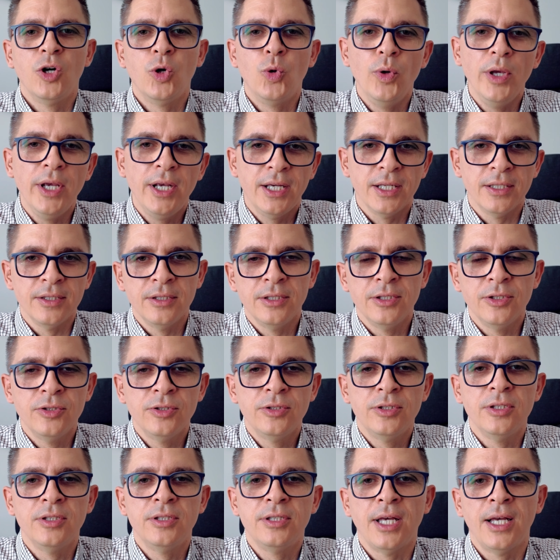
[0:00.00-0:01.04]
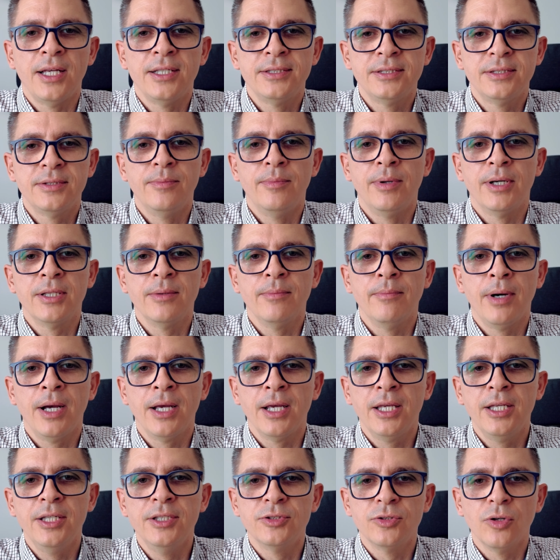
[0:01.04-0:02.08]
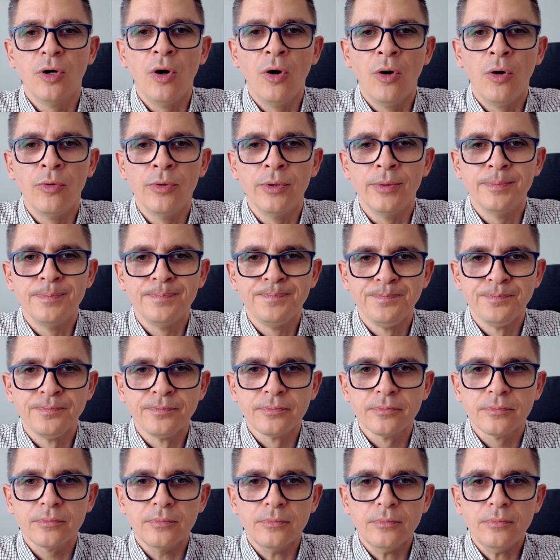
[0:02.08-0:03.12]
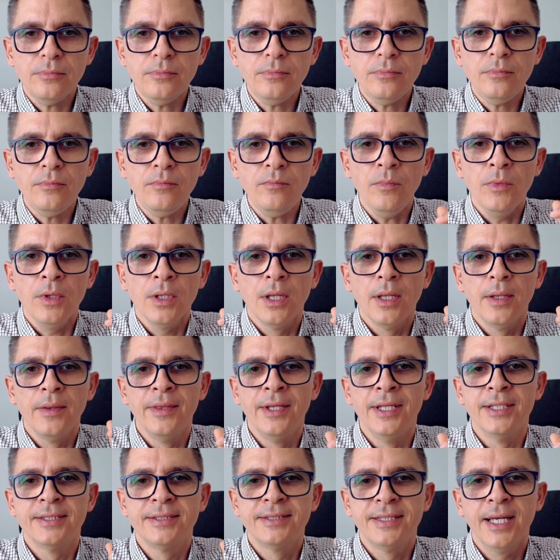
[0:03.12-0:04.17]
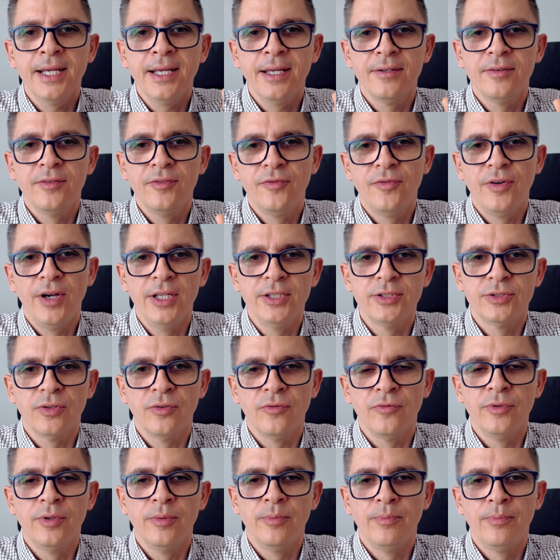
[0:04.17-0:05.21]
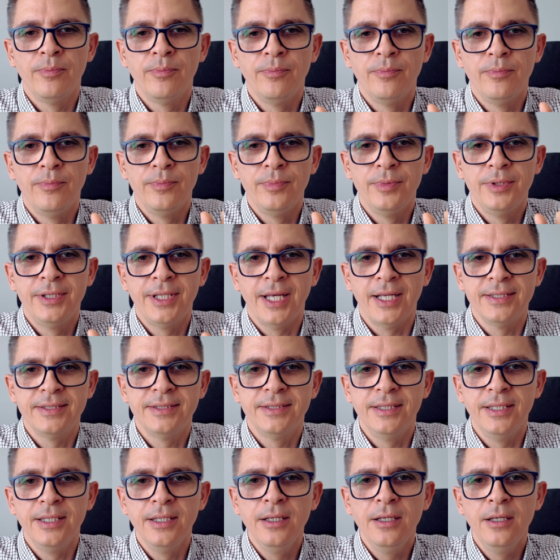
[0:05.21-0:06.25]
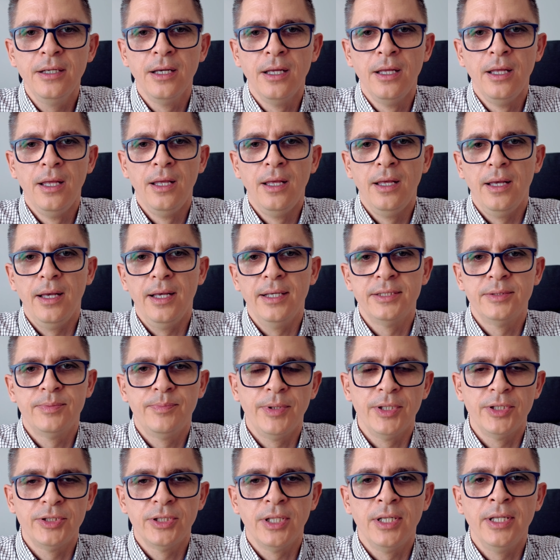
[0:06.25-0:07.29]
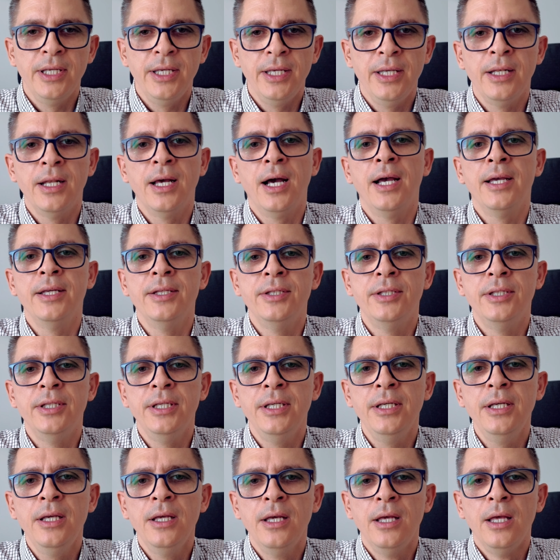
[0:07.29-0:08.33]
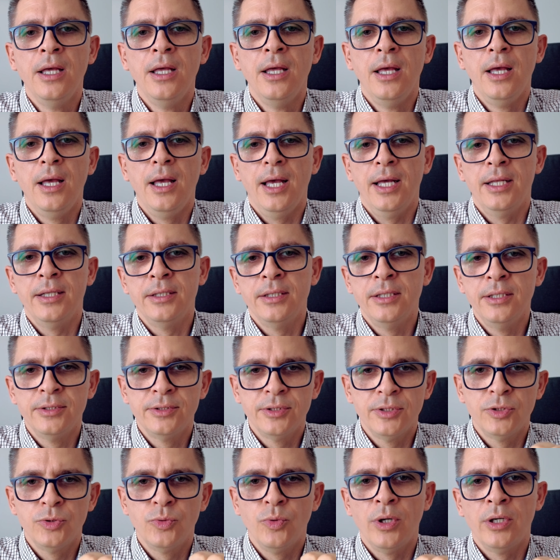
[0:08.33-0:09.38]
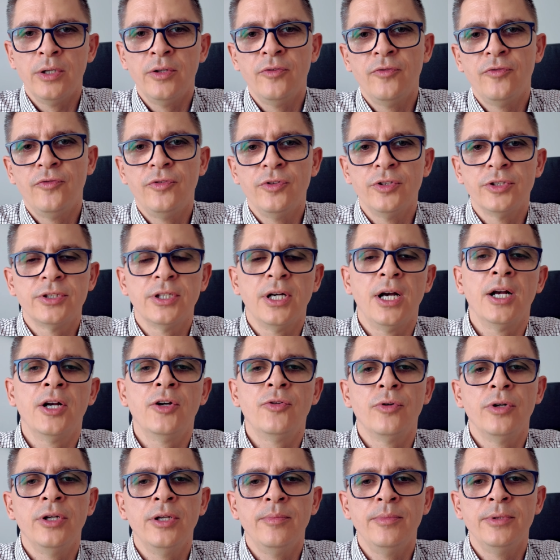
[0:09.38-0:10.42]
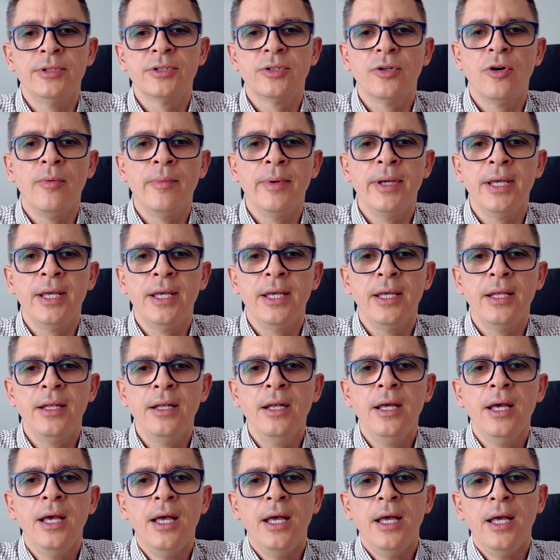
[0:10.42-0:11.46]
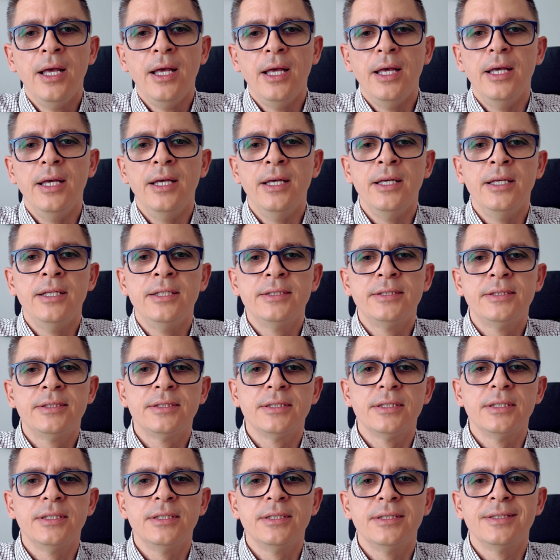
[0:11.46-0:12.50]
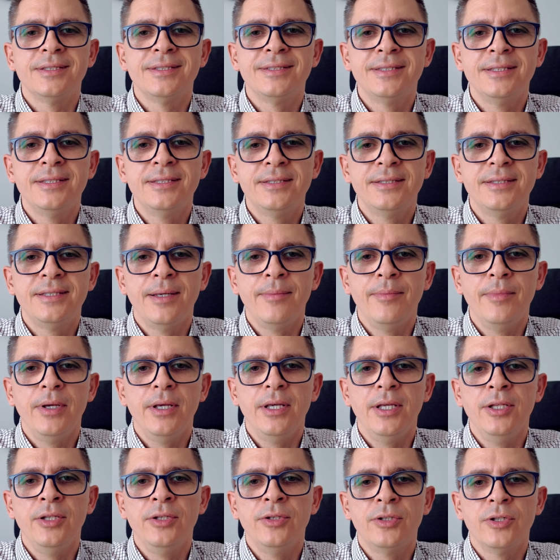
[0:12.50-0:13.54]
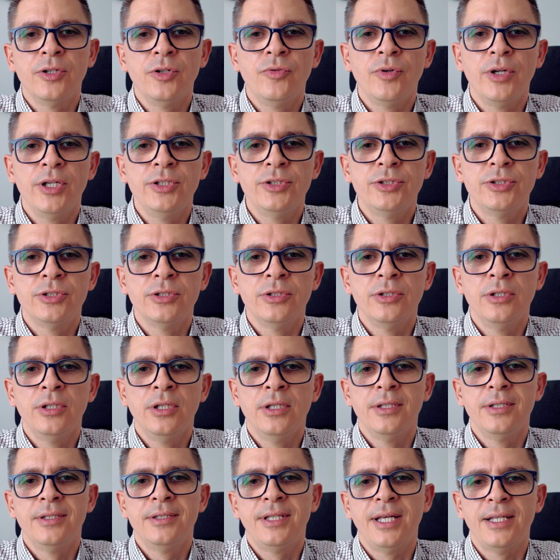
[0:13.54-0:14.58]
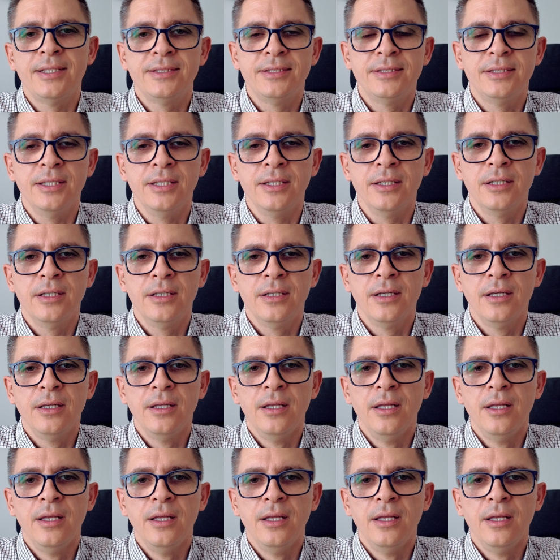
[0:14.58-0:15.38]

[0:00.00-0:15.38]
quick and dirty test by his own. The second phase of the testing, especially in IT, and this is where the first acronym is coming in, is system integration testing.